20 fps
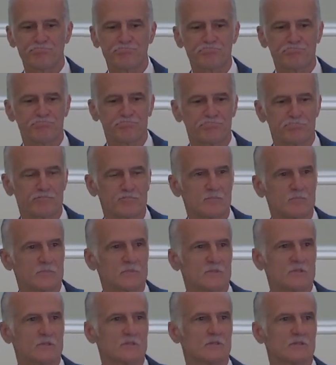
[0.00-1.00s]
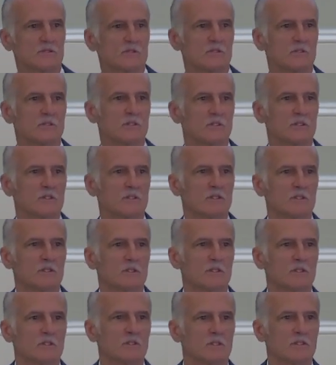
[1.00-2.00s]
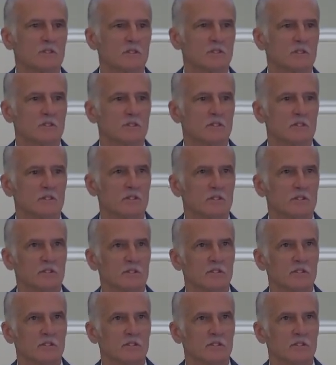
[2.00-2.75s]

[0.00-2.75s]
(silence)